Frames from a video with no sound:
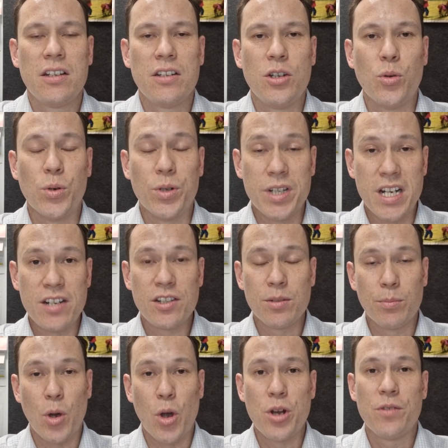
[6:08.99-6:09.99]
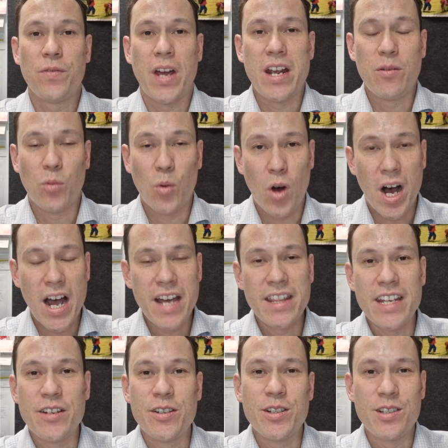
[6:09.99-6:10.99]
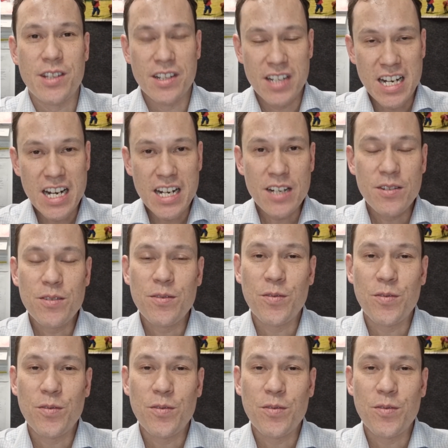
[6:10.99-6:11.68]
You will need to motivate why there is the need